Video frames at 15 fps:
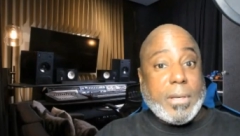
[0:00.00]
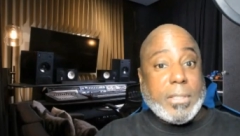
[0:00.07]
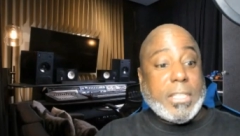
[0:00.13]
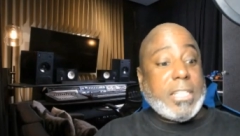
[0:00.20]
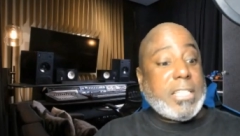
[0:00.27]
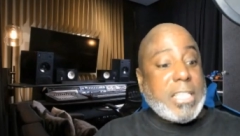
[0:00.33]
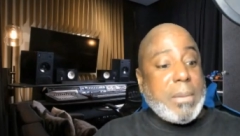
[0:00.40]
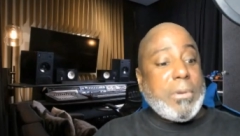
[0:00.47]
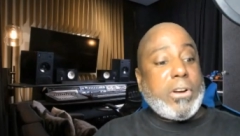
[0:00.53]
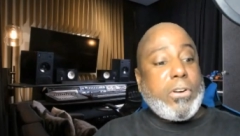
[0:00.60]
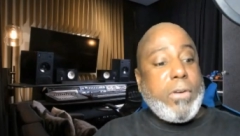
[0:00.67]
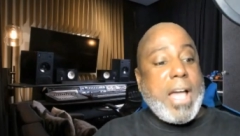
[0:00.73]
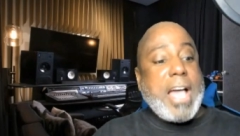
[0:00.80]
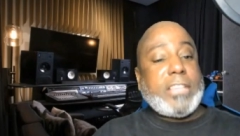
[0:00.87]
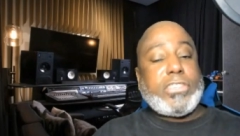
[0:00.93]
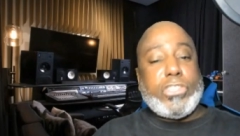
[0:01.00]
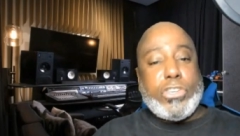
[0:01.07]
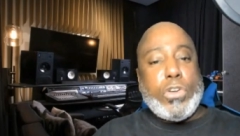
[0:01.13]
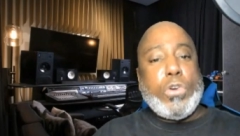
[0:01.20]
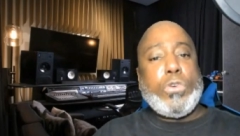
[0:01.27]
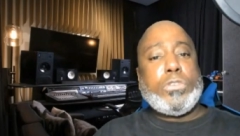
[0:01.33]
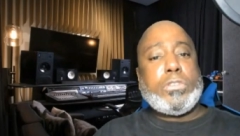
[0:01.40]
The Democrats
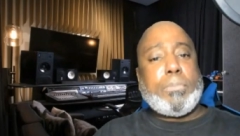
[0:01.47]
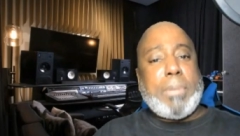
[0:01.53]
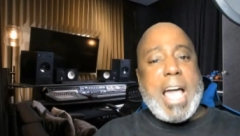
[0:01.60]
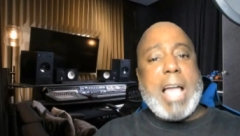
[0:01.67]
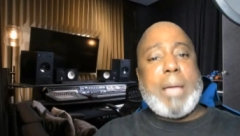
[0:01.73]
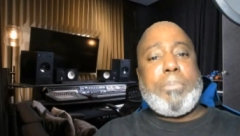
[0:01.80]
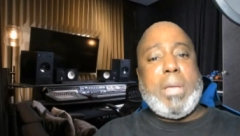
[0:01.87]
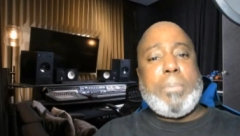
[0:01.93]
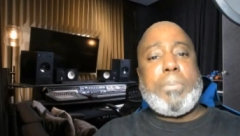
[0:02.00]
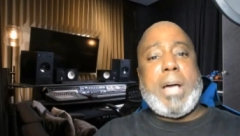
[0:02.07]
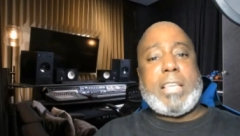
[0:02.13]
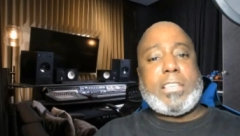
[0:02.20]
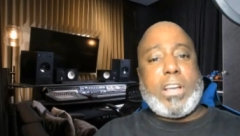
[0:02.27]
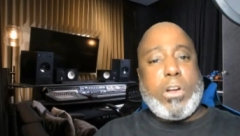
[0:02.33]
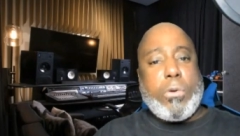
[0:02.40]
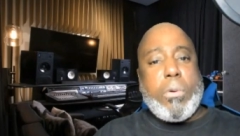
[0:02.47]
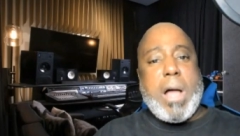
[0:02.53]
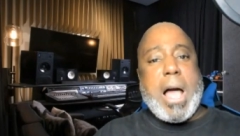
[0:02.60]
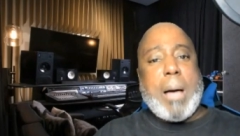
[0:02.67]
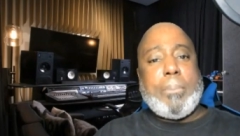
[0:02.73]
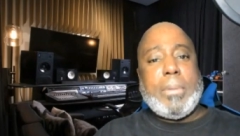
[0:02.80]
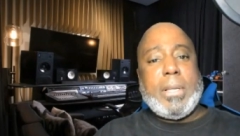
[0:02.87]
use black people as a
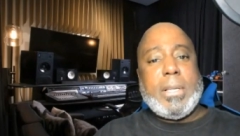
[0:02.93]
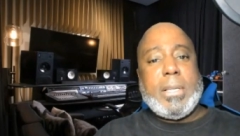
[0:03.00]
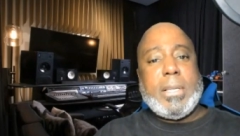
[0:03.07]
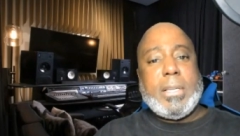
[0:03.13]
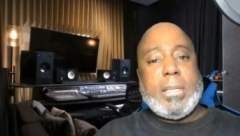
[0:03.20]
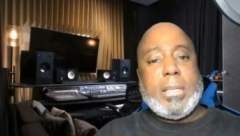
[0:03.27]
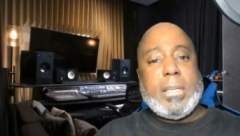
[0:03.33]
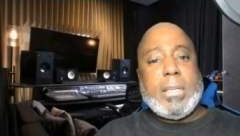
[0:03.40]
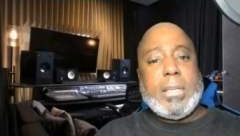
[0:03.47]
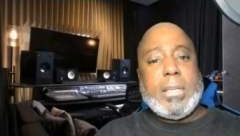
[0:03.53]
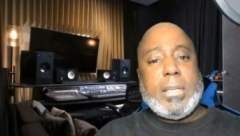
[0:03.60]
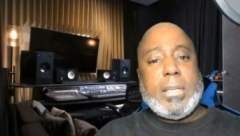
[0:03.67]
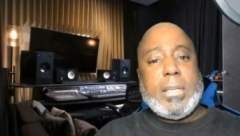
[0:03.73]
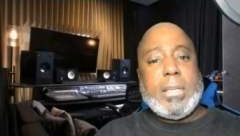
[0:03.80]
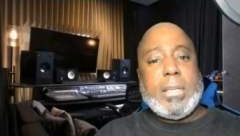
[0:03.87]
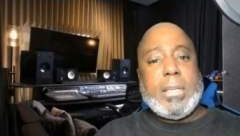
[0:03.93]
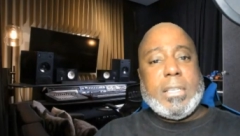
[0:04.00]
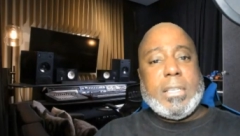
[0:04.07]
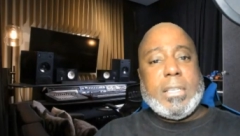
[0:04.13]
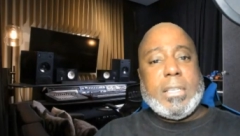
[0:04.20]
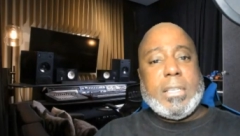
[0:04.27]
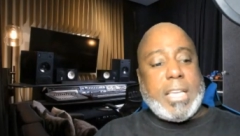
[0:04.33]
crop
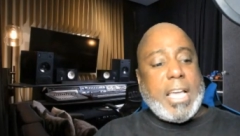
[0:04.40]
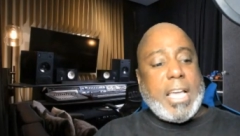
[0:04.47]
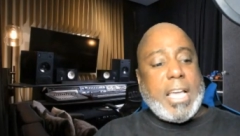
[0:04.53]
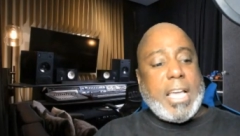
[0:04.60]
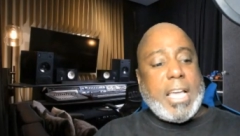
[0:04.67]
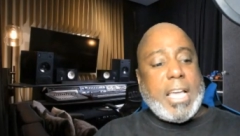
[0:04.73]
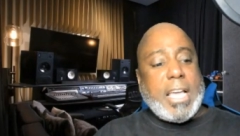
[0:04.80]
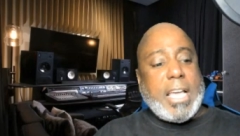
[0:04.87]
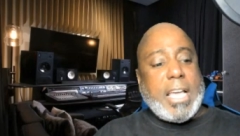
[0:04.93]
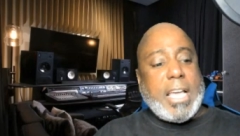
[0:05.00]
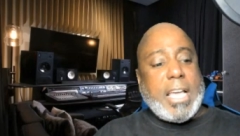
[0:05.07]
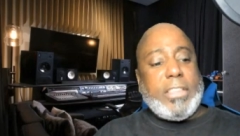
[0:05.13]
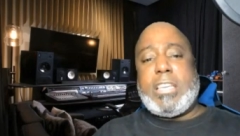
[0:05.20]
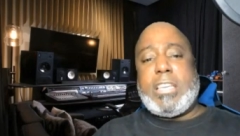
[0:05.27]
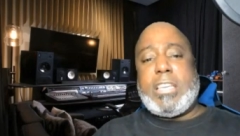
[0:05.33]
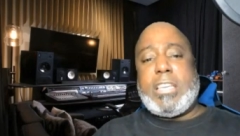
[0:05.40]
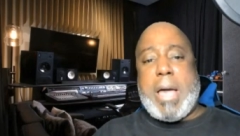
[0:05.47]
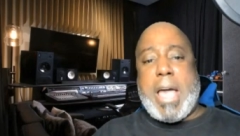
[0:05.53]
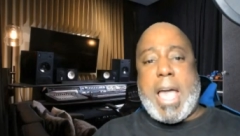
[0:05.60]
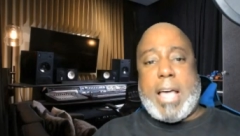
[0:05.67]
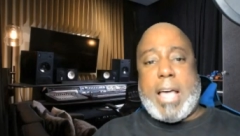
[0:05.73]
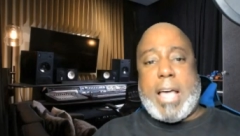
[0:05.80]
to get their agenda
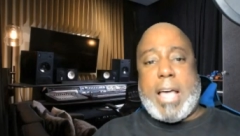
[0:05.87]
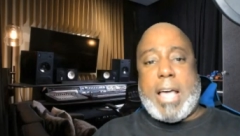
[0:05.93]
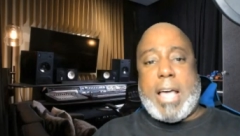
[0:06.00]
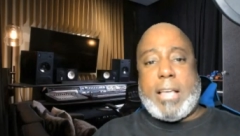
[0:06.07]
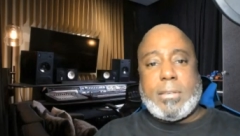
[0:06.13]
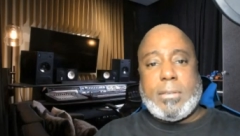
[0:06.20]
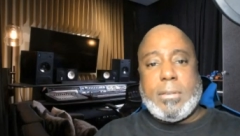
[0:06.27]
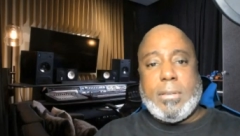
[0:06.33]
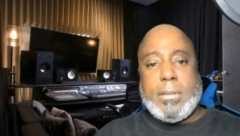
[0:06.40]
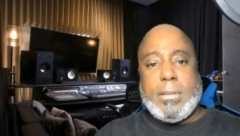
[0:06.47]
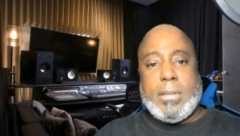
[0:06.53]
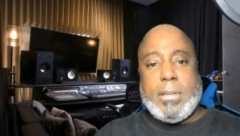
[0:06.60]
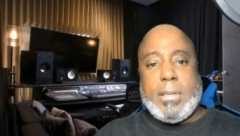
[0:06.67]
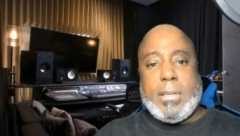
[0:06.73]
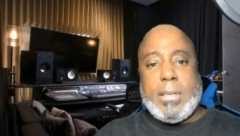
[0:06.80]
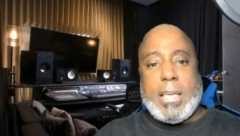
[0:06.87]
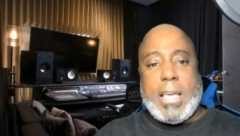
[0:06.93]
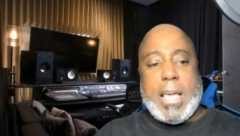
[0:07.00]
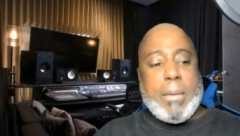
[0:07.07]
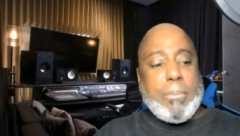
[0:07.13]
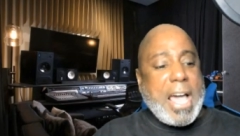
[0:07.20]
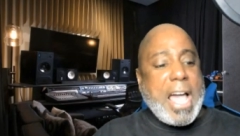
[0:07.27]
passed. And
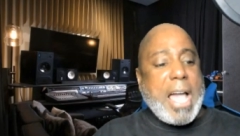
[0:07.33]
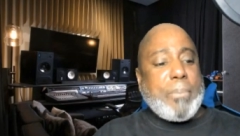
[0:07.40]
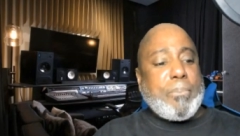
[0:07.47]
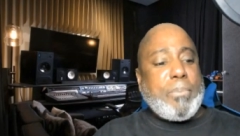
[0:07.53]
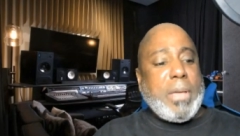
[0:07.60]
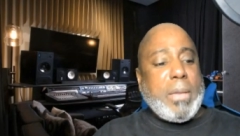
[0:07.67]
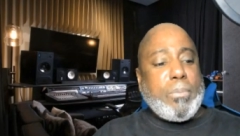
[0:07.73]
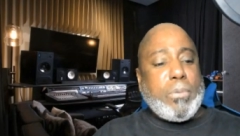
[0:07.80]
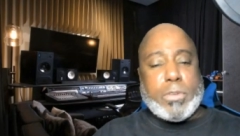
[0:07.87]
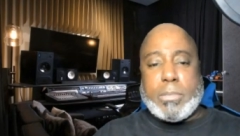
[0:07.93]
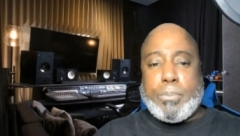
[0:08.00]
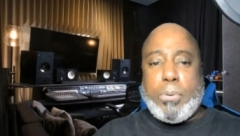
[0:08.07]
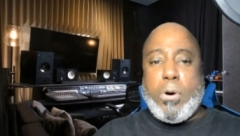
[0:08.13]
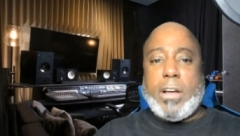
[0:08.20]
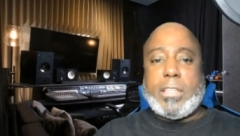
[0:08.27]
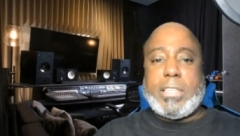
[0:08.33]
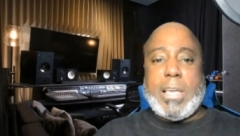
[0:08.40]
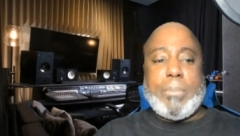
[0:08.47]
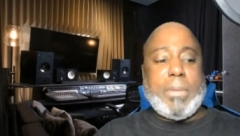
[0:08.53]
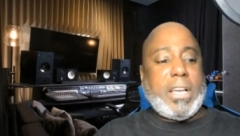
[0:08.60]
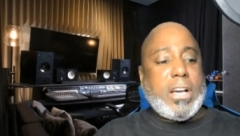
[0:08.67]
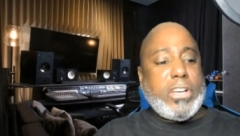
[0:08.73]
black people will support them
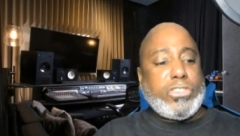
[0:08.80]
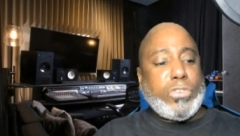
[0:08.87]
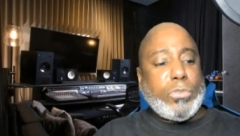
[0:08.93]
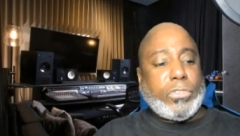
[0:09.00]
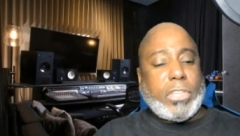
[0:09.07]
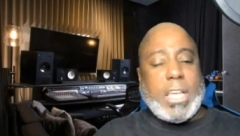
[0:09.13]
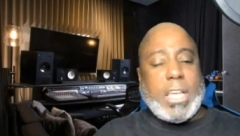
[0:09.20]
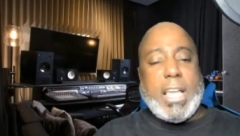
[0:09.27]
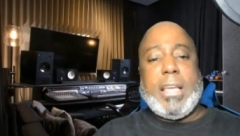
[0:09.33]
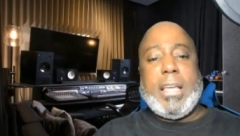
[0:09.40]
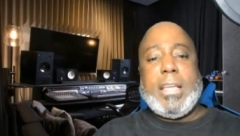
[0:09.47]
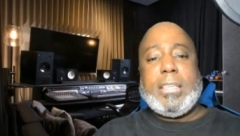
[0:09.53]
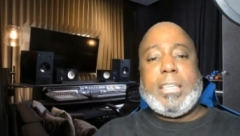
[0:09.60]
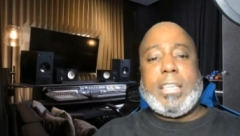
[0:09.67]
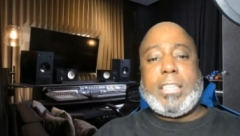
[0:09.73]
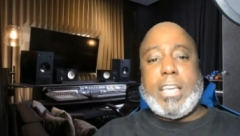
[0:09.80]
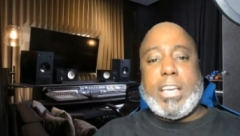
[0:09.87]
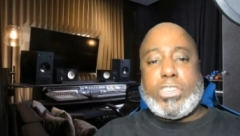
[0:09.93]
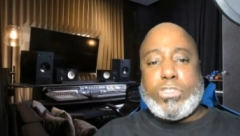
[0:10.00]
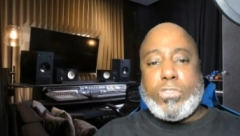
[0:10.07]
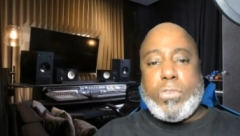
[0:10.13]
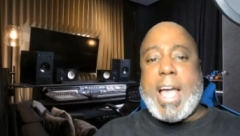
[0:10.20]
because you think that they're
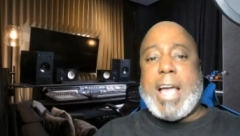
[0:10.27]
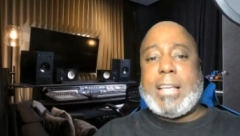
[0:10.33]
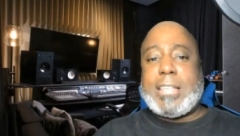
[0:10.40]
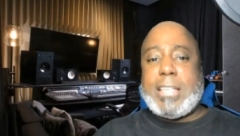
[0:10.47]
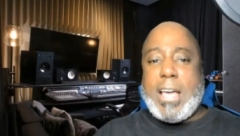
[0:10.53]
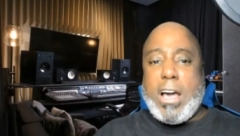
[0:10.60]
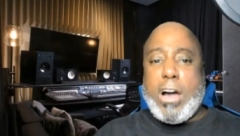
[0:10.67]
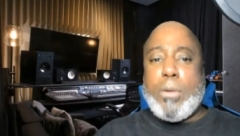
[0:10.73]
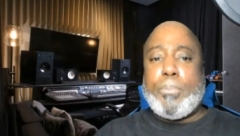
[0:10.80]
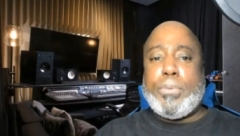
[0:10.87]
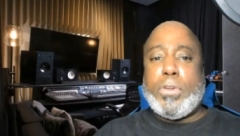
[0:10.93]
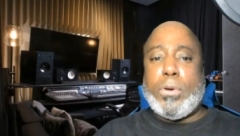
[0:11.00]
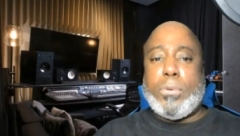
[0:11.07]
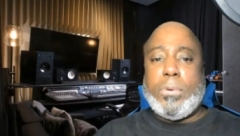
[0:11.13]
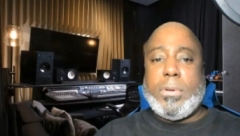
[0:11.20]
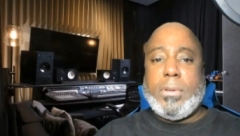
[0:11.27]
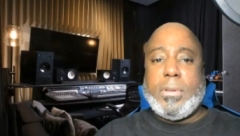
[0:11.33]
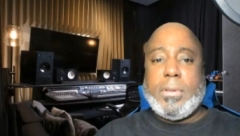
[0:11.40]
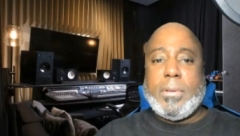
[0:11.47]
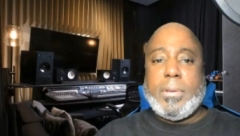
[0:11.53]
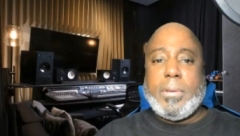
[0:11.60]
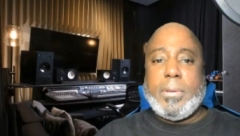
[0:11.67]
trying to help you.
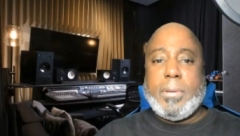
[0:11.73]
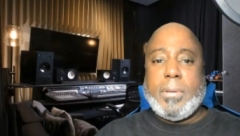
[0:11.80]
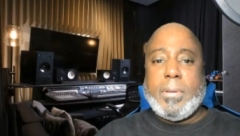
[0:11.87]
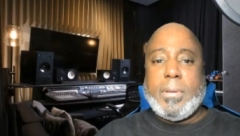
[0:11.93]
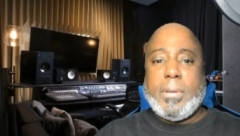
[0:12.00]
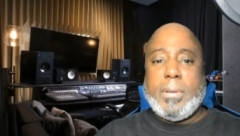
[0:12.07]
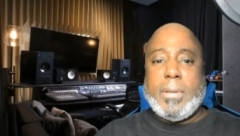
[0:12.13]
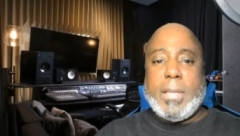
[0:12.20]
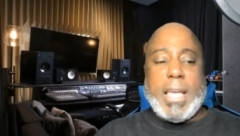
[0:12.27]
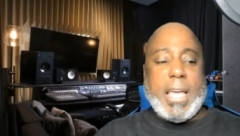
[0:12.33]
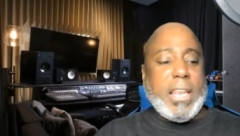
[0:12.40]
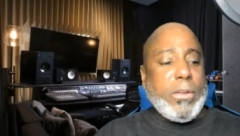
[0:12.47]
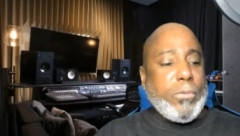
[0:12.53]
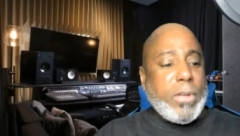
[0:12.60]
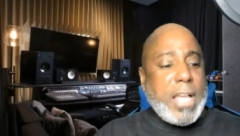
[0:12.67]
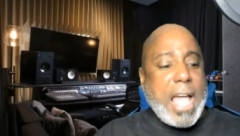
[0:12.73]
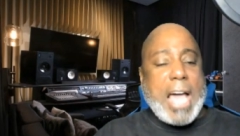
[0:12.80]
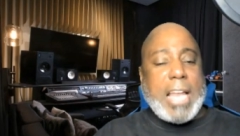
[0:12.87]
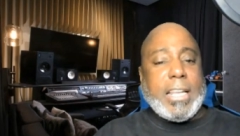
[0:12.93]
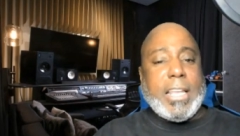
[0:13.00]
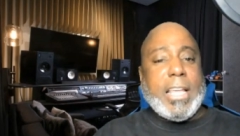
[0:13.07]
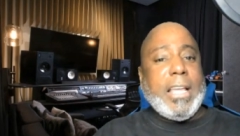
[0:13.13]
And in
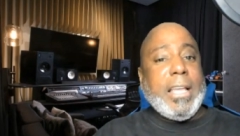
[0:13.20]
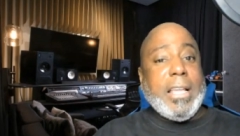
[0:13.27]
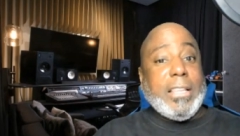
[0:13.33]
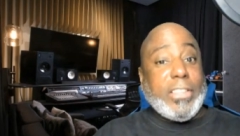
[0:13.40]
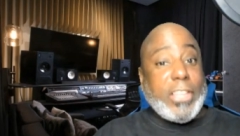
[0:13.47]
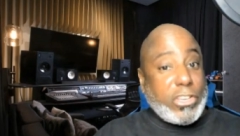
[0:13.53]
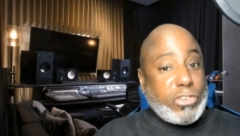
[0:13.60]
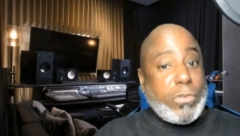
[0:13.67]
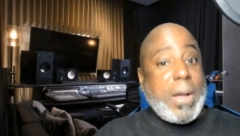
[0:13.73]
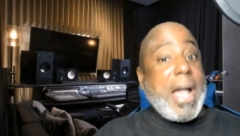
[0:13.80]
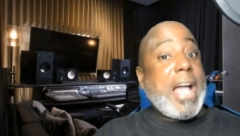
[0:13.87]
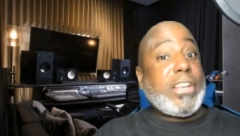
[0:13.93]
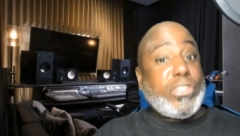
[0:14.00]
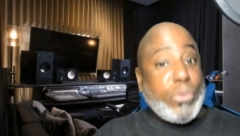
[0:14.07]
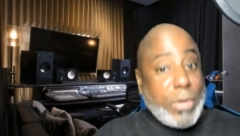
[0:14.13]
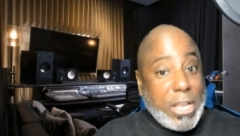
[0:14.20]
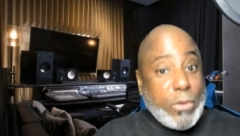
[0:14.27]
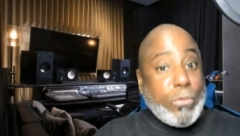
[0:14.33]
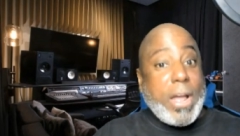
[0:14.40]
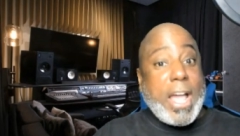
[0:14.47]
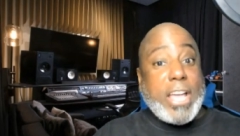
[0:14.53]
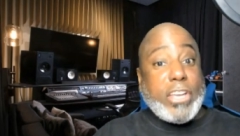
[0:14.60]
reality, they're trying to
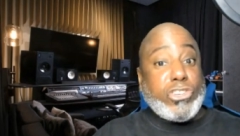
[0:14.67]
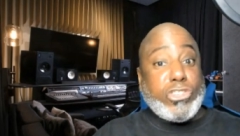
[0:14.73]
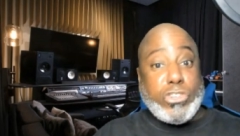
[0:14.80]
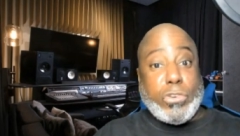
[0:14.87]
erase you.